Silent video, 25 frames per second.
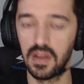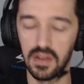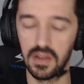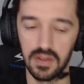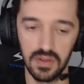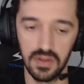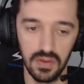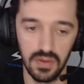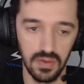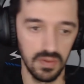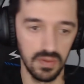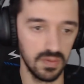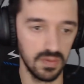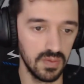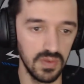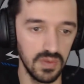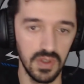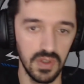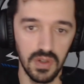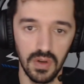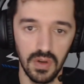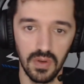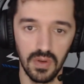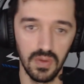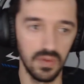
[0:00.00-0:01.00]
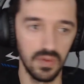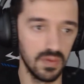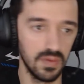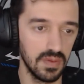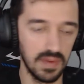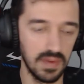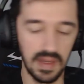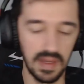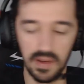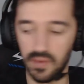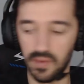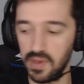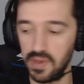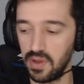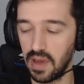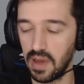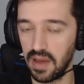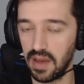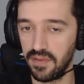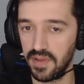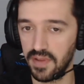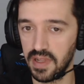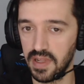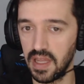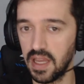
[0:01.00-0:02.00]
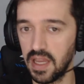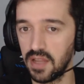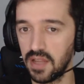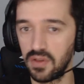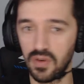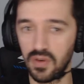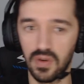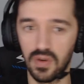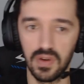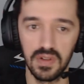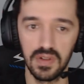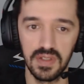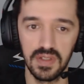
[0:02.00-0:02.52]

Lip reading: So, like when you have an 8-core,